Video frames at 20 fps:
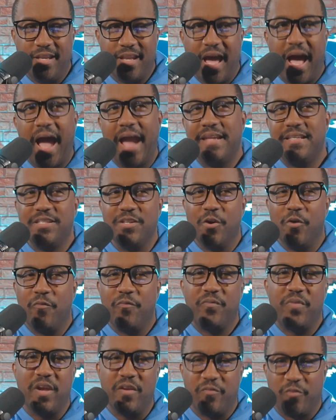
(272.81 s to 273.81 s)
an
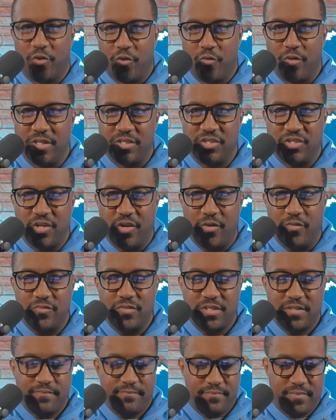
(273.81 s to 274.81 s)
ideal fit for Chris
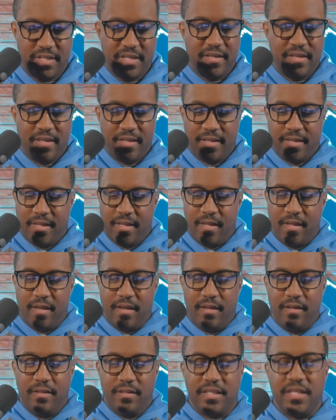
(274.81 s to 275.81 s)
Jones.
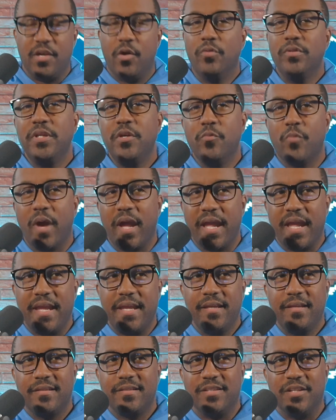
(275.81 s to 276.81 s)
The
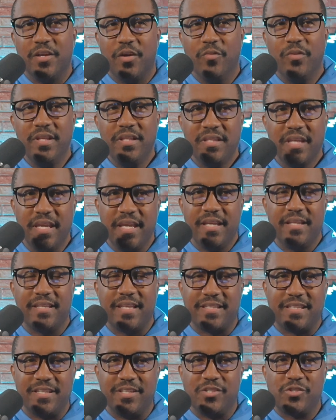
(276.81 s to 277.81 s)
only
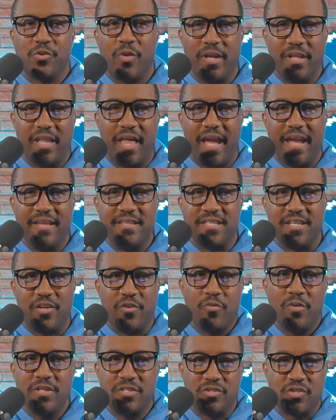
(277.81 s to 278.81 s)
thing that the Detroit Lions
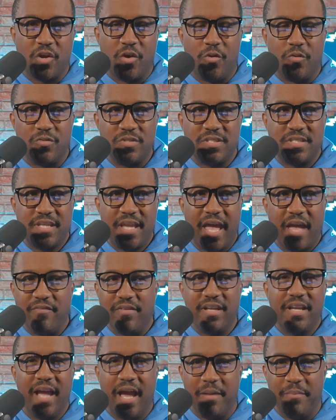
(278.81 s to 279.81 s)
and Chris Jones
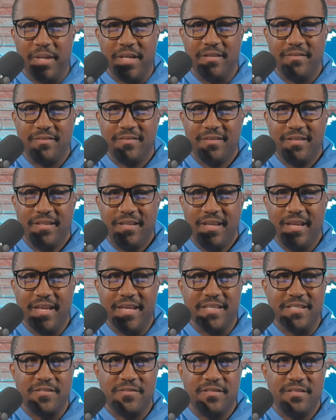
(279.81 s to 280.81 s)
have in common
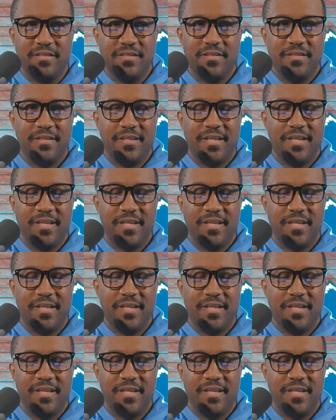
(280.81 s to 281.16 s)
is